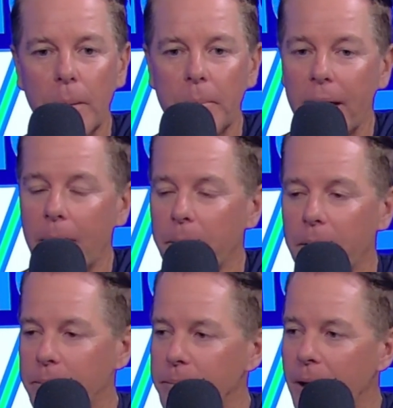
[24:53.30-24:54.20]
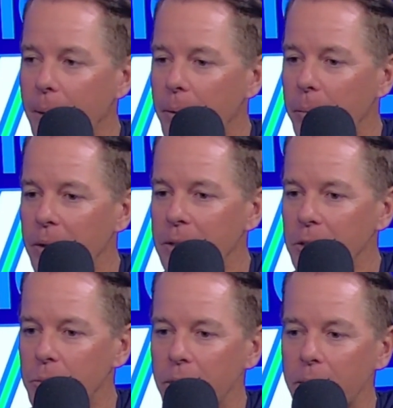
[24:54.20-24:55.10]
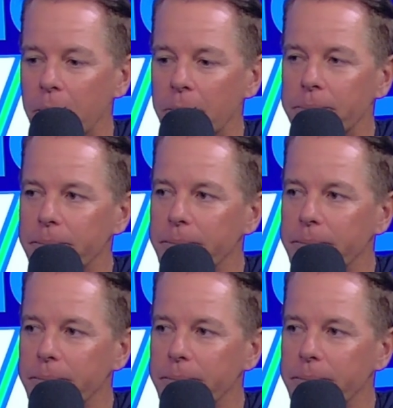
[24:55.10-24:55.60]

I'd be happy to be in touch with anyone.